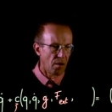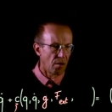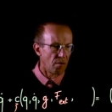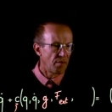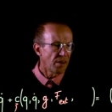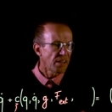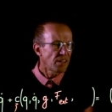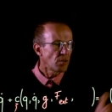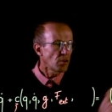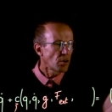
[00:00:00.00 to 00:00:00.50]

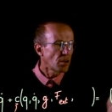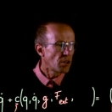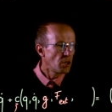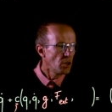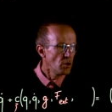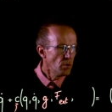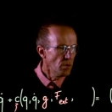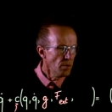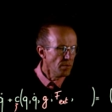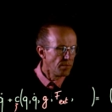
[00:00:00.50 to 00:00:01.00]
Vector
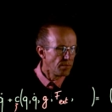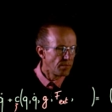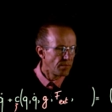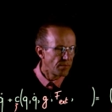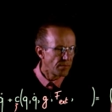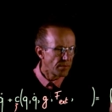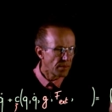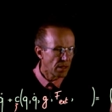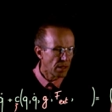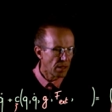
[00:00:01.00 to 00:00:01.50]
Q
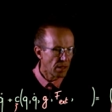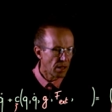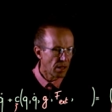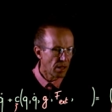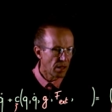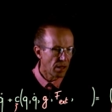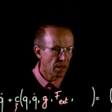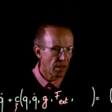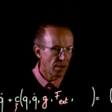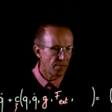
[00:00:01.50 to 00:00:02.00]

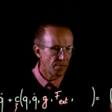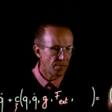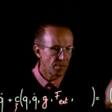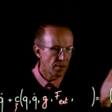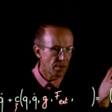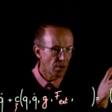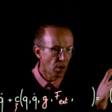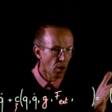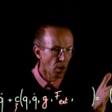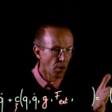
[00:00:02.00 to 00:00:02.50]

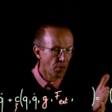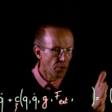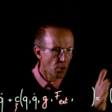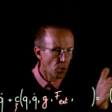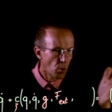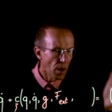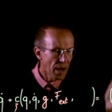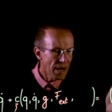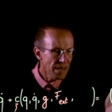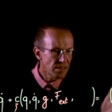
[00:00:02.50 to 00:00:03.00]
on the
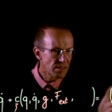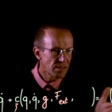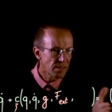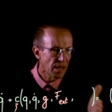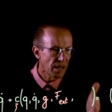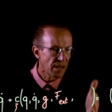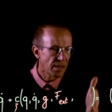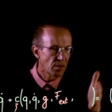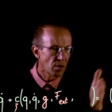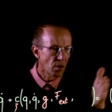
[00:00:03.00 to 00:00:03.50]
right
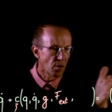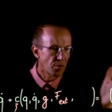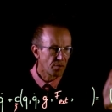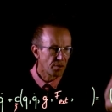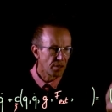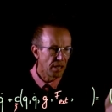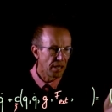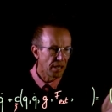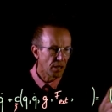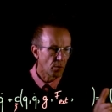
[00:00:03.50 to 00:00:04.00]
side of
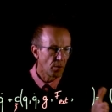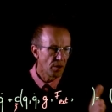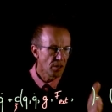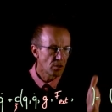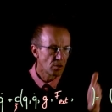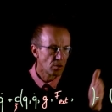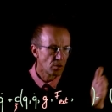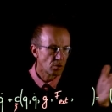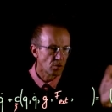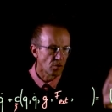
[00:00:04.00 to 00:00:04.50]
the
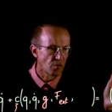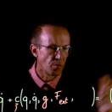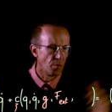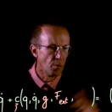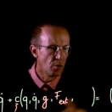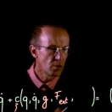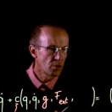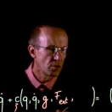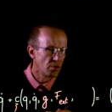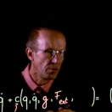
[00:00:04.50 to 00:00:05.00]
equations of
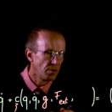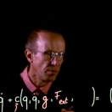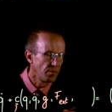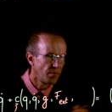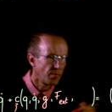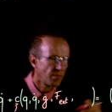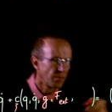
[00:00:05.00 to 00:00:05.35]
motion